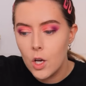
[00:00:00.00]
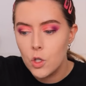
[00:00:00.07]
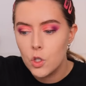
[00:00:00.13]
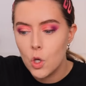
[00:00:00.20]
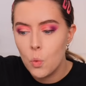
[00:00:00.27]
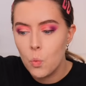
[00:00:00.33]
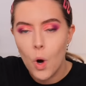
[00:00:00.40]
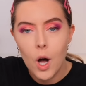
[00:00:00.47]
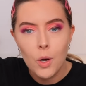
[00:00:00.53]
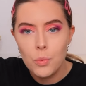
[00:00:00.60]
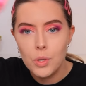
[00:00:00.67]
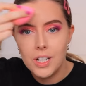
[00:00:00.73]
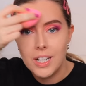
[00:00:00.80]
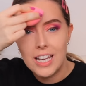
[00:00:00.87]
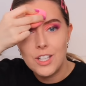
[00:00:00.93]
So why
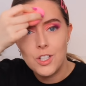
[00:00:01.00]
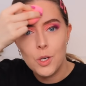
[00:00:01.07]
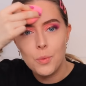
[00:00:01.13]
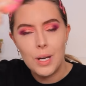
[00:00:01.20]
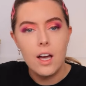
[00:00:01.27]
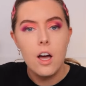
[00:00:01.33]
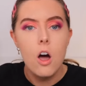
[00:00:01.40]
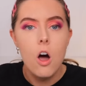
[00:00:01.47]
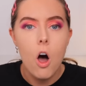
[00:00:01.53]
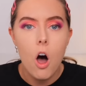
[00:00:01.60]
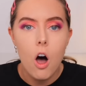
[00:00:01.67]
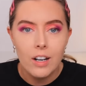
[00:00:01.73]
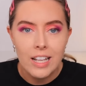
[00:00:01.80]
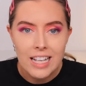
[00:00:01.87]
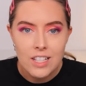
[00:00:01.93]
wouldn't he do it
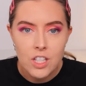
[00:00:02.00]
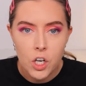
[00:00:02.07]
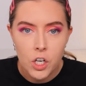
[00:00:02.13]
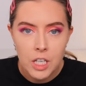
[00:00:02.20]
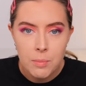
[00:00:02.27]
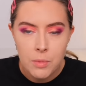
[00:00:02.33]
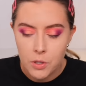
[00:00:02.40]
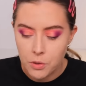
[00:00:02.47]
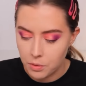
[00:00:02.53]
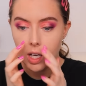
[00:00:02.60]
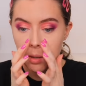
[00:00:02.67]
on his honeymoon?